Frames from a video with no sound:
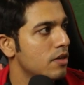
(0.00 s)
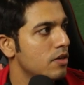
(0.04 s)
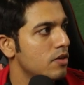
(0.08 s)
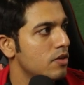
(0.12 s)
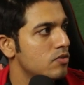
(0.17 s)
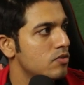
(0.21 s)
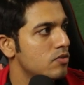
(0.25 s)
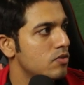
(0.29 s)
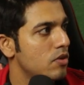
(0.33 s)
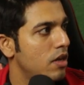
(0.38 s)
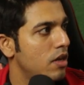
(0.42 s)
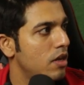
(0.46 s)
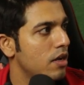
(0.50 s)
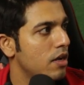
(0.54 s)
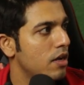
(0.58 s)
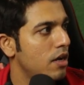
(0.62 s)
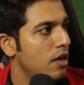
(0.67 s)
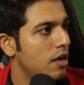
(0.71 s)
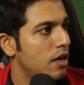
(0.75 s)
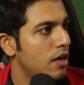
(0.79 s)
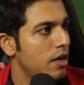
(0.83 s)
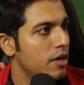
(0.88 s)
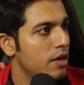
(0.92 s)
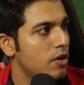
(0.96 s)
so I'll
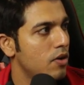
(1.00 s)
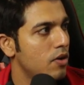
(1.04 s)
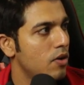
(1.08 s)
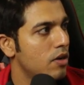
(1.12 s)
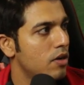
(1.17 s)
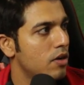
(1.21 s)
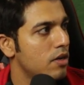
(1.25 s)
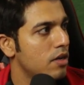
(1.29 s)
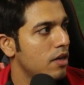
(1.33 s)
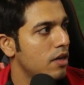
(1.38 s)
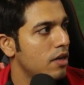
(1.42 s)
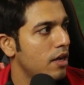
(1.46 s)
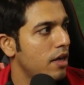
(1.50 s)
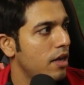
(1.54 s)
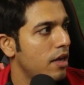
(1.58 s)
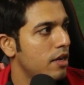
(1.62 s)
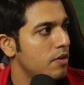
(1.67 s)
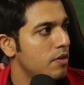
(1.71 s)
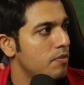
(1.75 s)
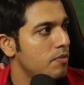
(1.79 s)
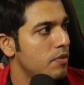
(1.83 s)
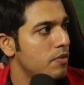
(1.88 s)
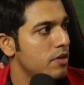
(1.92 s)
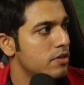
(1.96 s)
click on
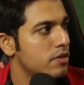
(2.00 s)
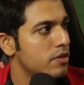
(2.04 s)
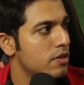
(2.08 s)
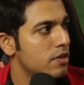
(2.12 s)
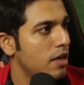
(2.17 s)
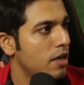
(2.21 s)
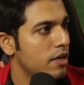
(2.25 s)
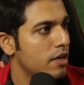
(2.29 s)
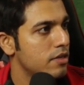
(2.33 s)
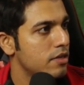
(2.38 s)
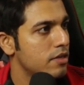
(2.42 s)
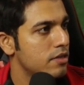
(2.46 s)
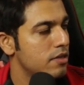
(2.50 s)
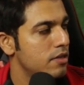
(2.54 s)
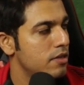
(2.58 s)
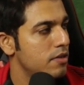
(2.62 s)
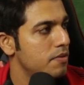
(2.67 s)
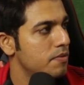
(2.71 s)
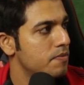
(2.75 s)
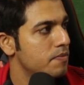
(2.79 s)
animation action.